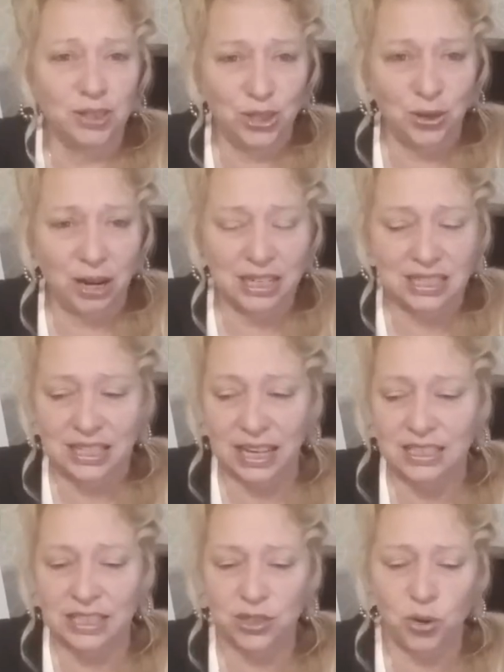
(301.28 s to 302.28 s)
in the United
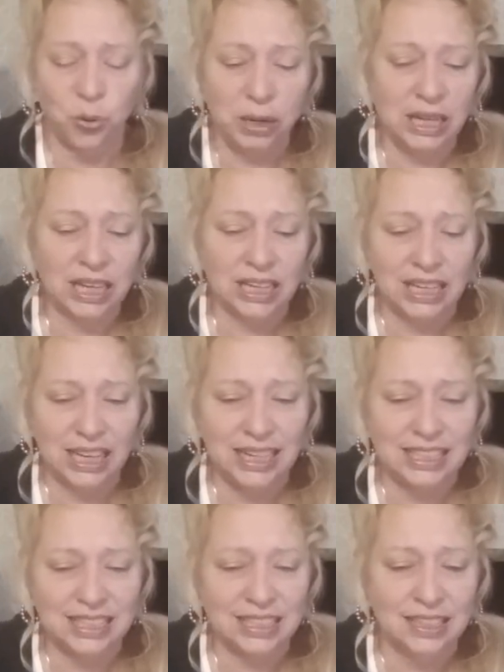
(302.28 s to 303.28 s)
States is quick and
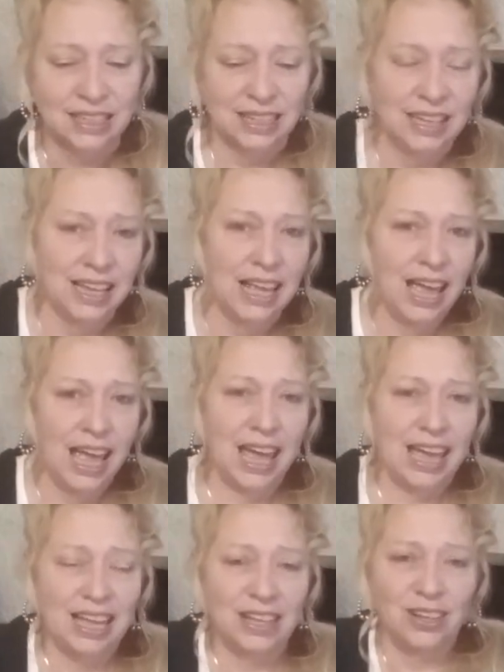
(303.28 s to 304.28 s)
easy.
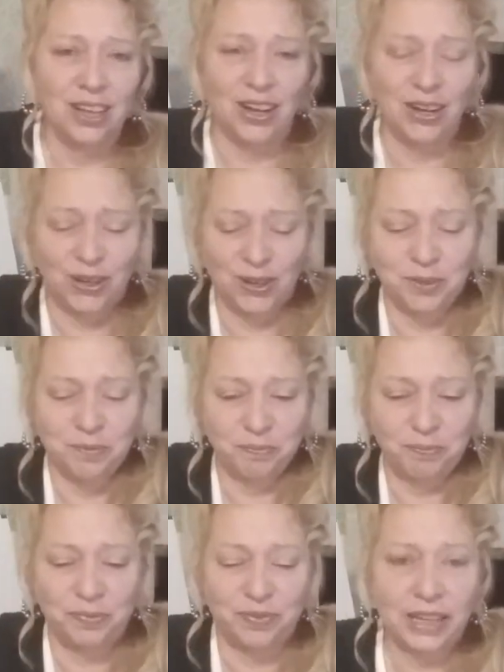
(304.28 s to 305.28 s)
And
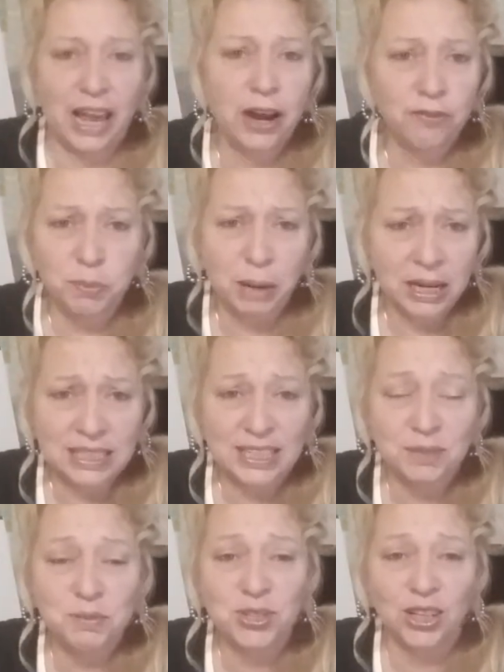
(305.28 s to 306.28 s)
everybody
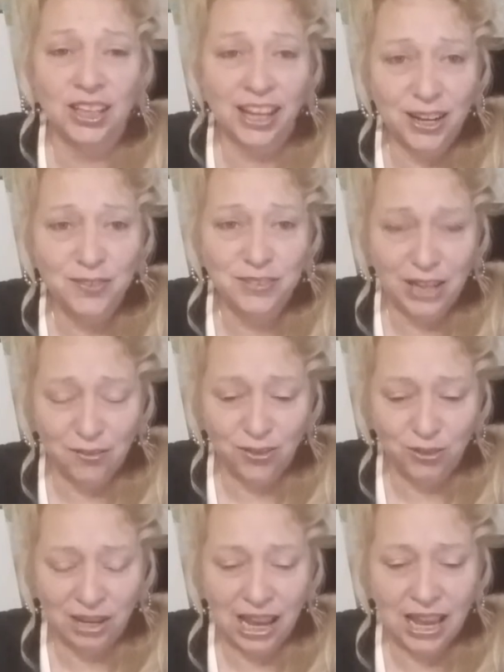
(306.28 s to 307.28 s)
seems to love
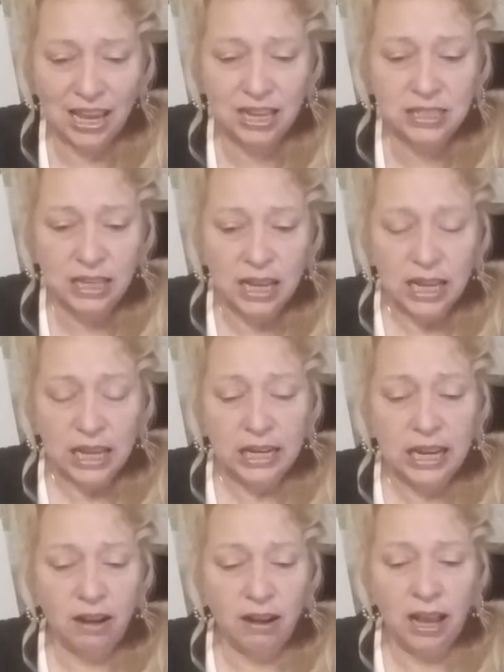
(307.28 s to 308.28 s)
deviled eggs.
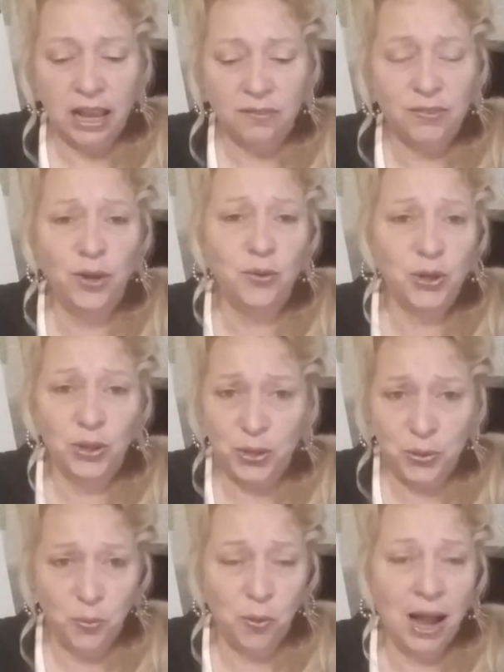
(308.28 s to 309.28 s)
Now, I have no
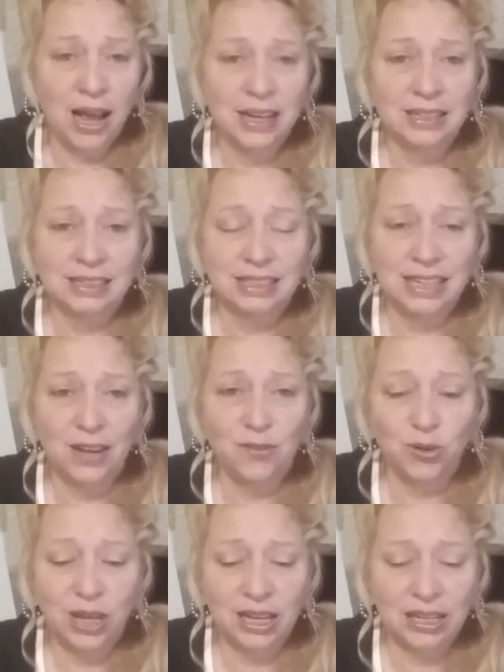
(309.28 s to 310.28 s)
clue why
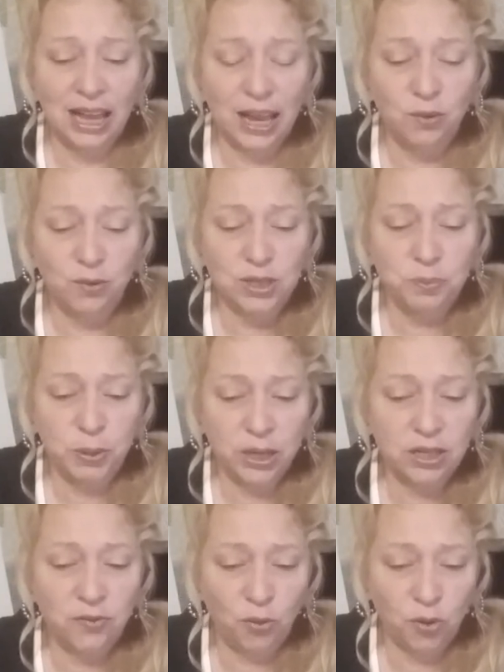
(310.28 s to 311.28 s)
Deviled Egg Day was
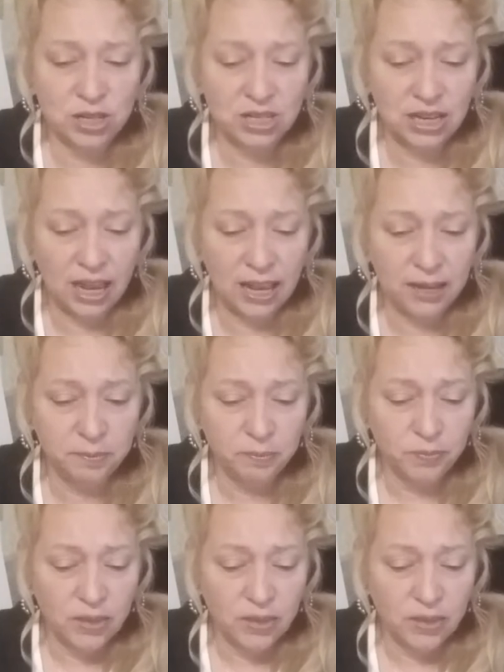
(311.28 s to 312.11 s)
picked for today,